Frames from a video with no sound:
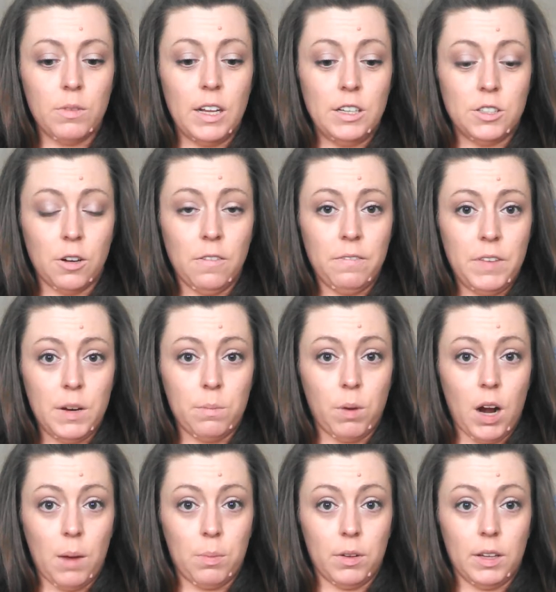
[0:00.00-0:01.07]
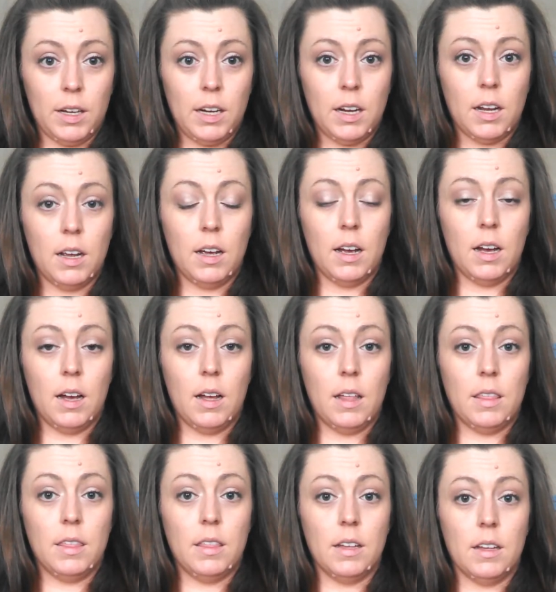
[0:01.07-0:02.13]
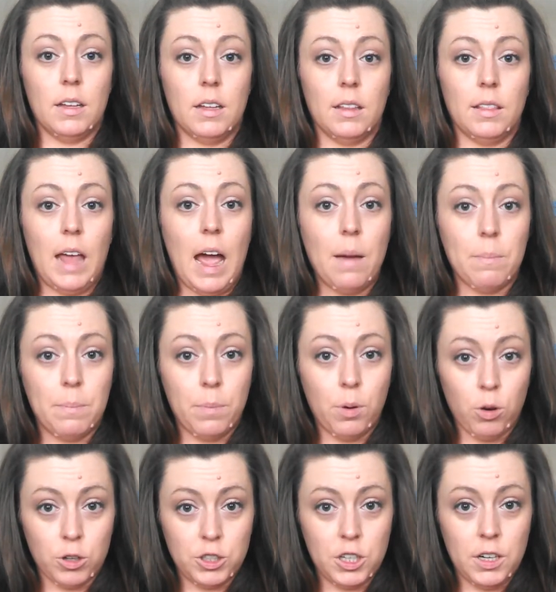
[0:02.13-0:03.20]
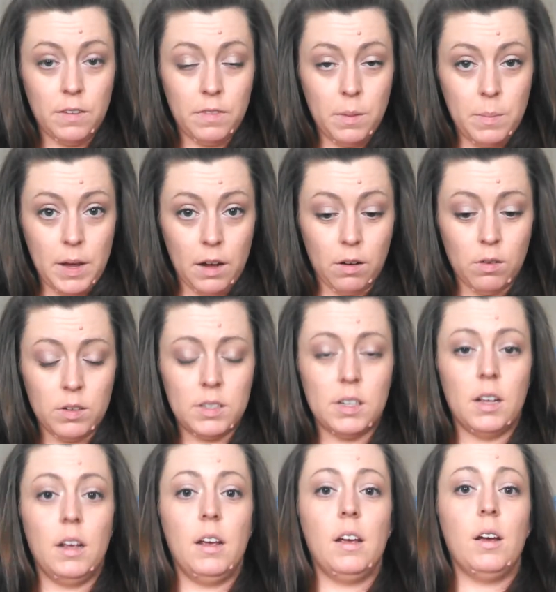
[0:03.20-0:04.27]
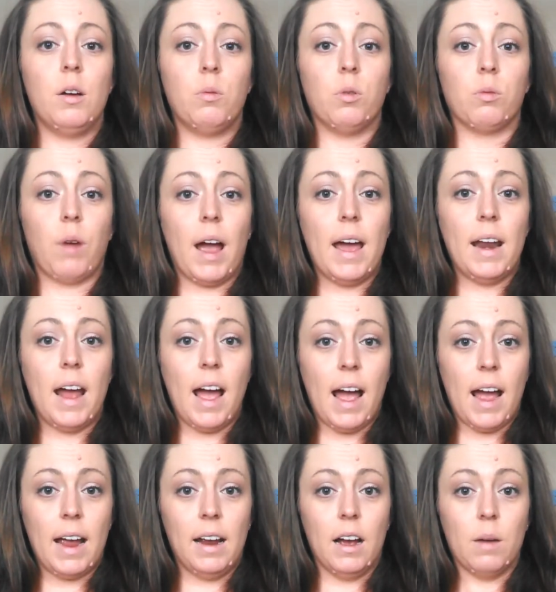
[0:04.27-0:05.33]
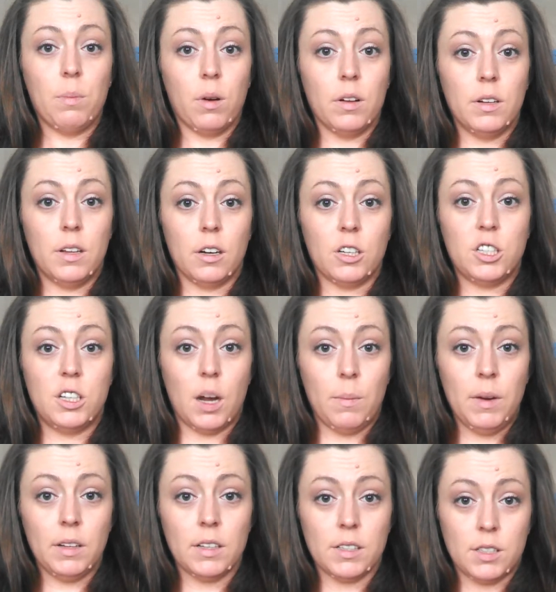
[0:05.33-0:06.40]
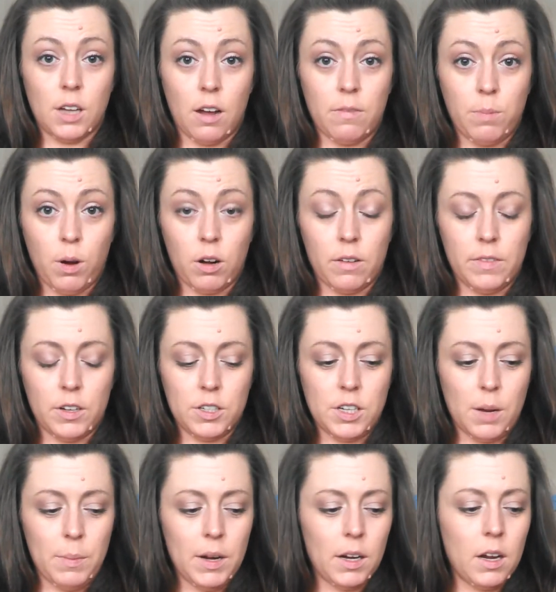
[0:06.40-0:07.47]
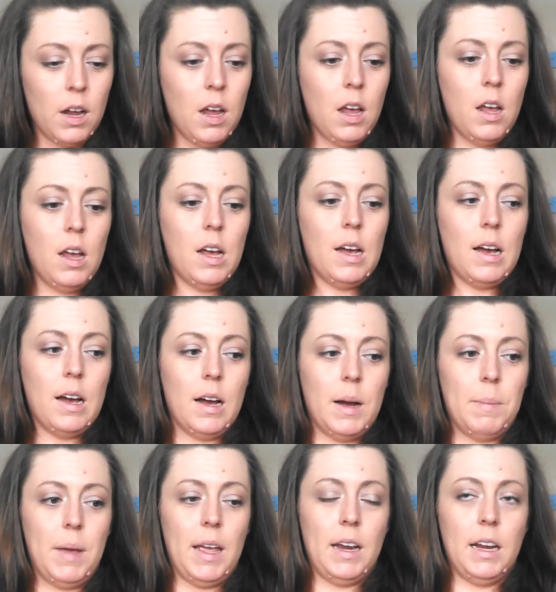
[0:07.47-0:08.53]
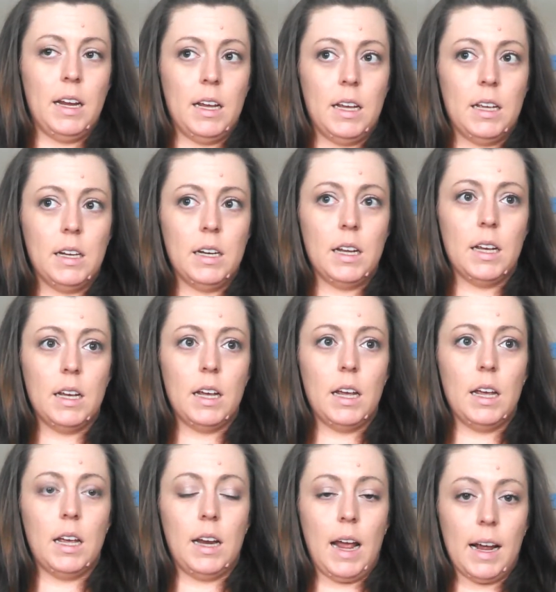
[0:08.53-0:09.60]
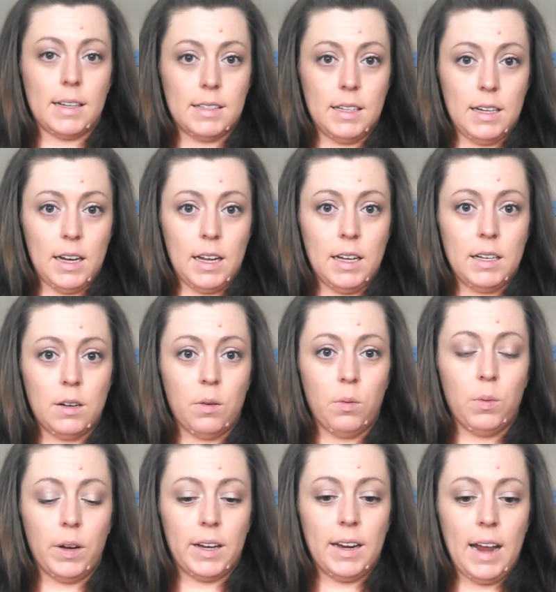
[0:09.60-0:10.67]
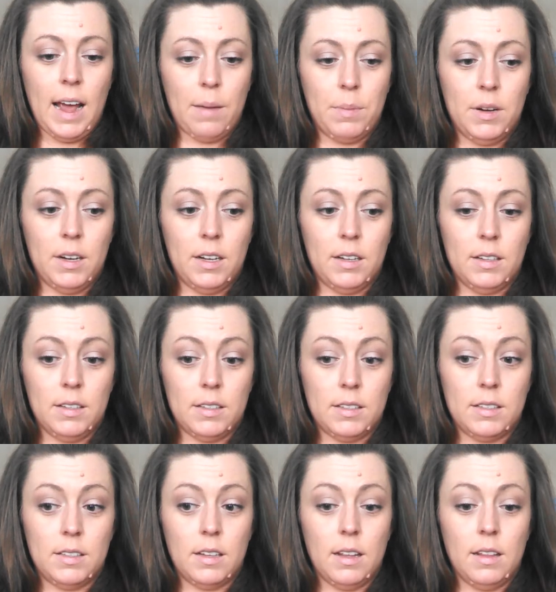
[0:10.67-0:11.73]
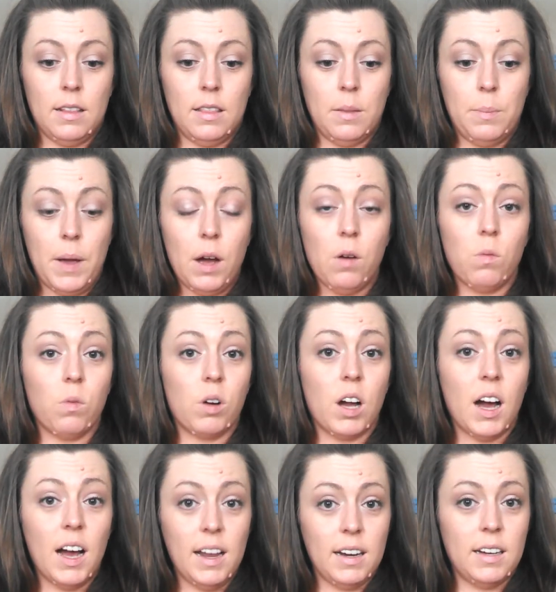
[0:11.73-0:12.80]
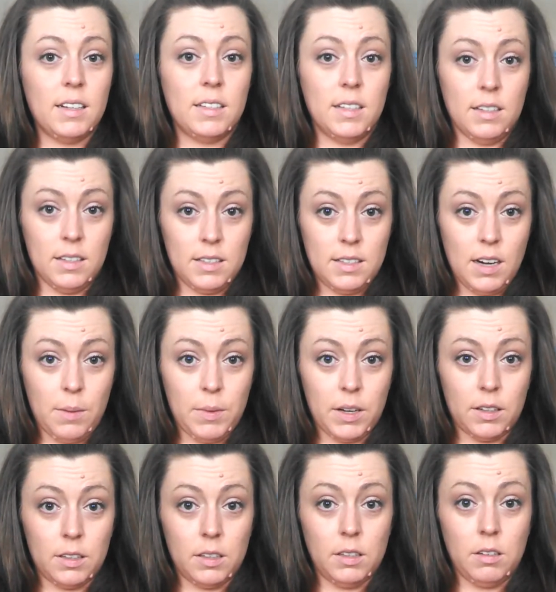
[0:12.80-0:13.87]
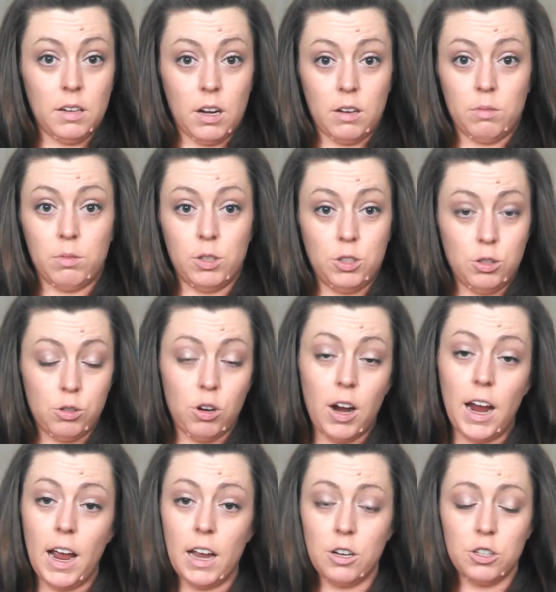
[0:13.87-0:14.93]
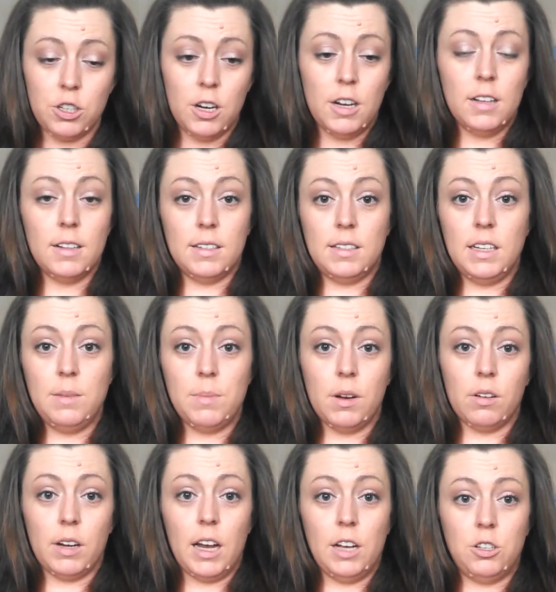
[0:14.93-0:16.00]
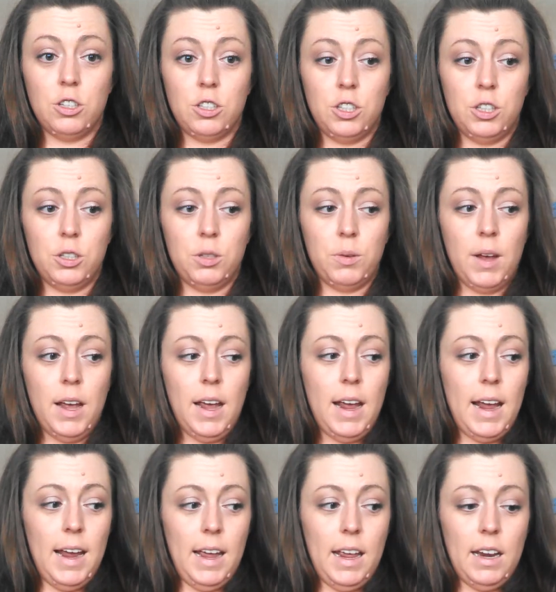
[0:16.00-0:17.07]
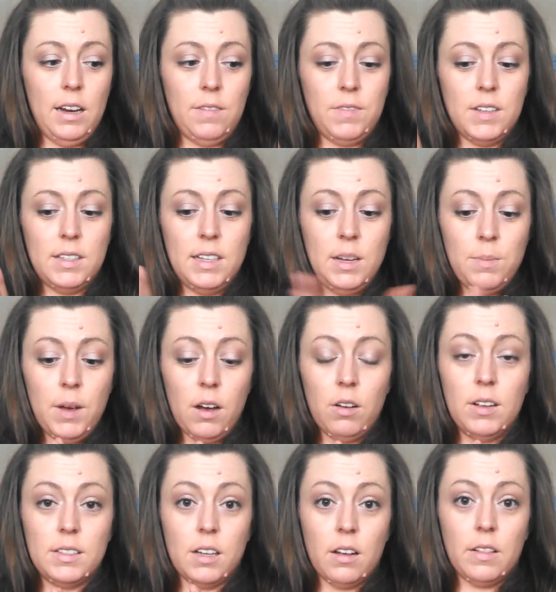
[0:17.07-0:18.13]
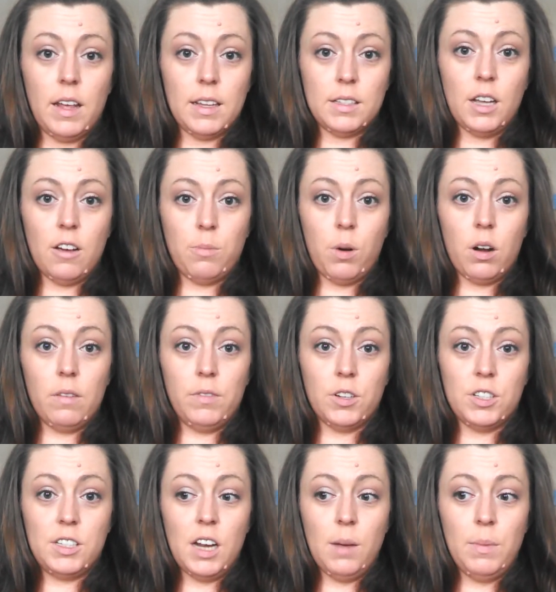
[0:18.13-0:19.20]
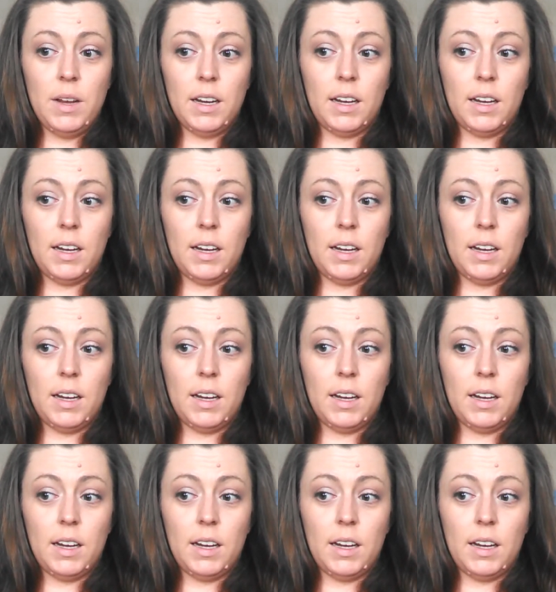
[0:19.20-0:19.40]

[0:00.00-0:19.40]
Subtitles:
don't fit properly, the lap portion of the belt will ride high up on their stomach, the soft part of their stomach, and in an accident, what can happen is the belt will cut into the stomach. You know, because you crash, the seatbelt catches you, and if the seatbelt is on that soft part of your stomach,